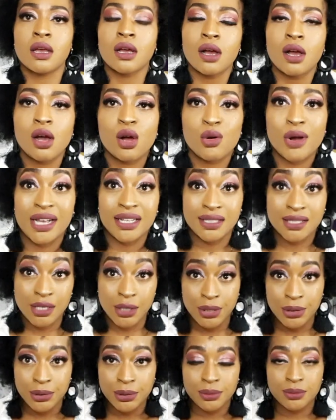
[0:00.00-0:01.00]
All right,
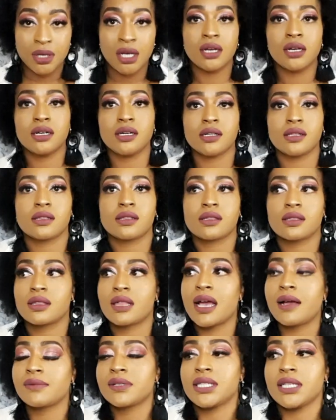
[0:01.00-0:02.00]
so
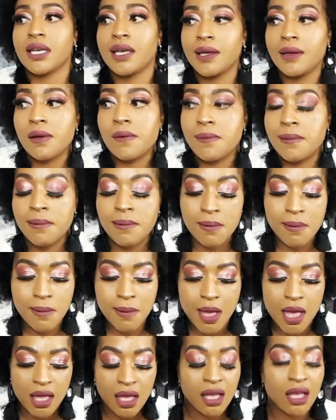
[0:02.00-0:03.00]
that was it.
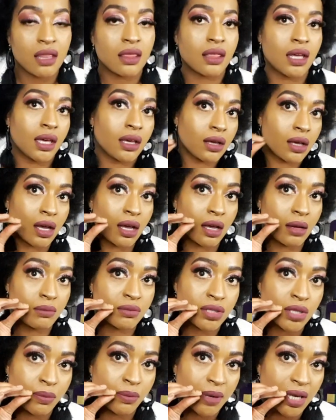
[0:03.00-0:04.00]
They
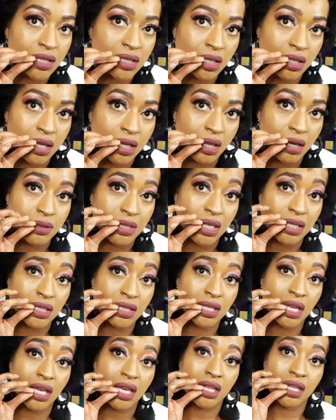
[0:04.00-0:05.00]
so basically I was asked to
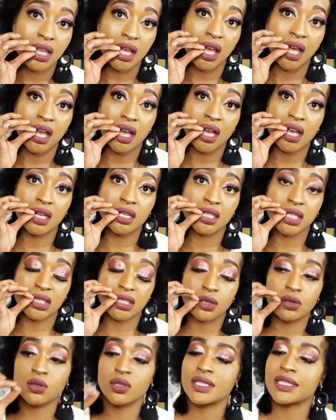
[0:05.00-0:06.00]
take it down because it's
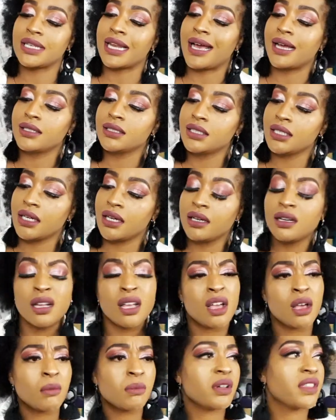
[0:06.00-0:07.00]
called slander.
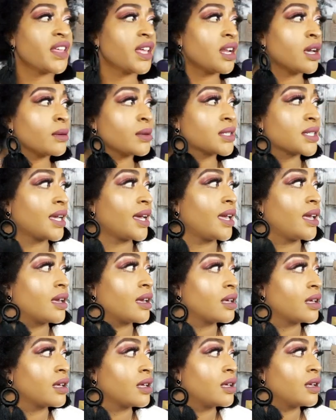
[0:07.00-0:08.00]
But then I was
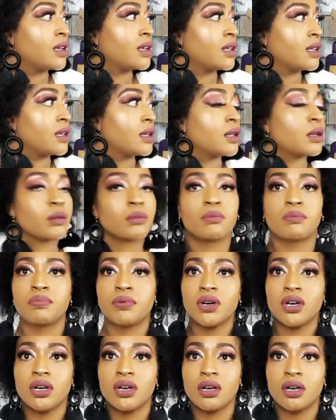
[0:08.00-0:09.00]
like,
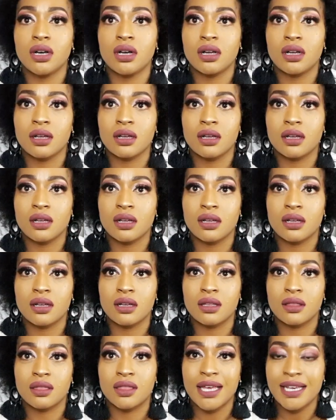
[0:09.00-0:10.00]
but
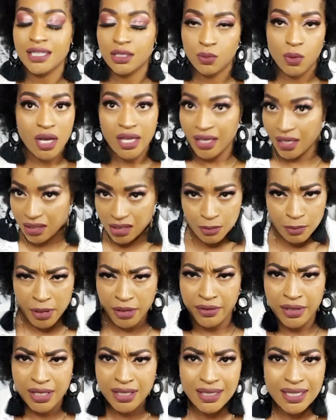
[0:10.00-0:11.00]
that's what I
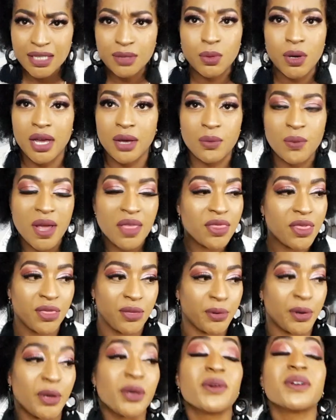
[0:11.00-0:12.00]
experienced, that's what I went
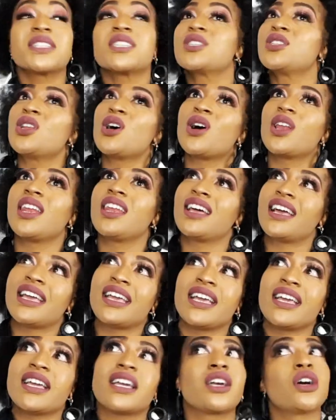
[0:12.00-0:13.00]
through. It's not
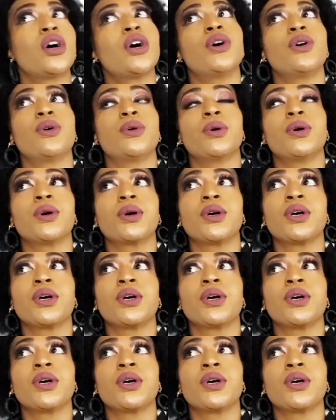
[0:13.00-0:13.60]
like, oh,